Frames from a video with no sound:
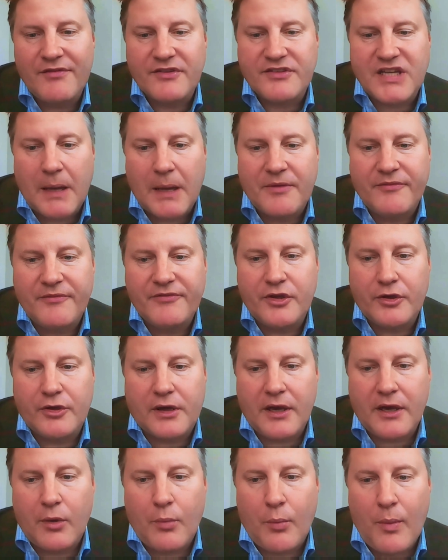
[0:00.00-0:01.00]
The other type of
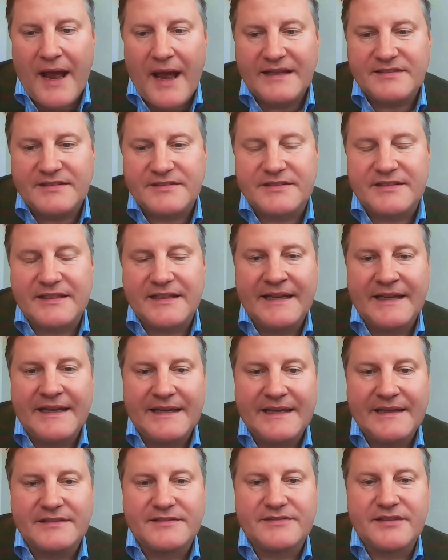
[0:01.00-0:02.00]
nuclear waste
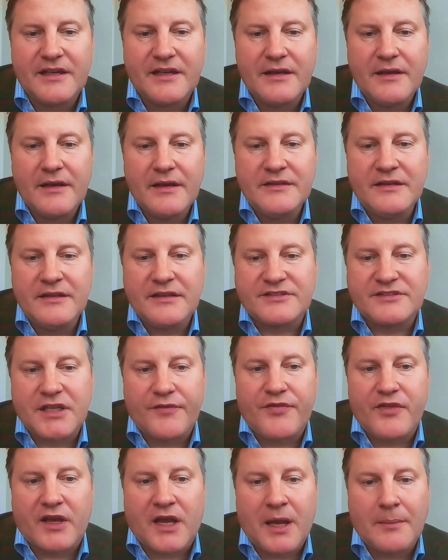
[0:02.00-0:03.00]
is the
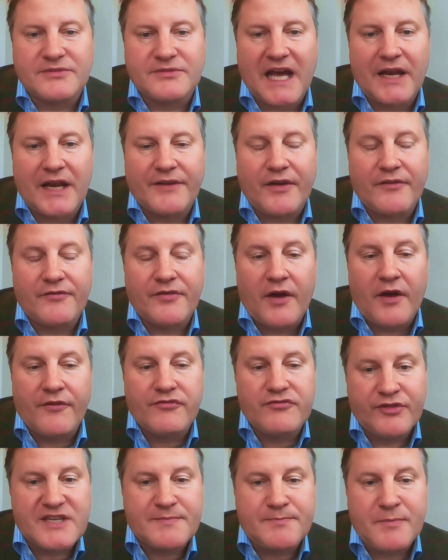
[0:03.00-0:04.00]
stuff that comes out of
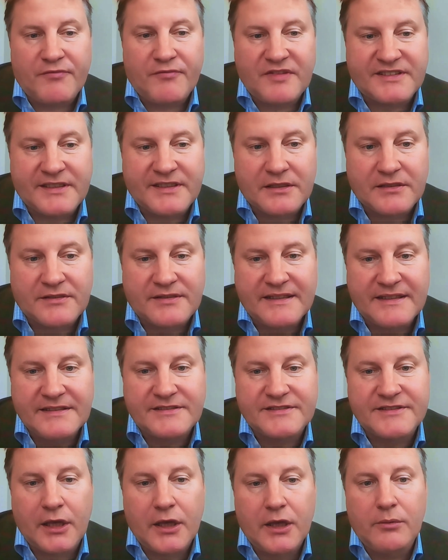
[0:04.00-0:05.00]
other enrichment
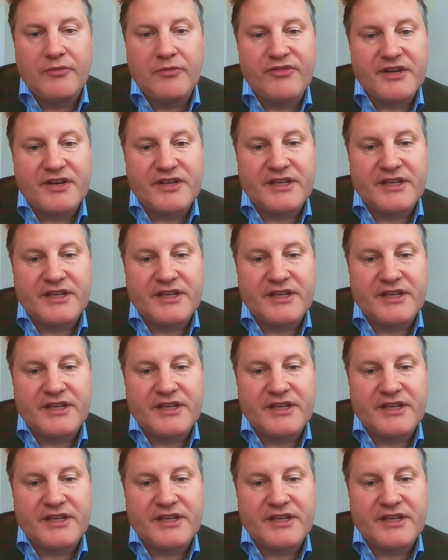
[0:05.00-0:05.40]
facilities. When I'm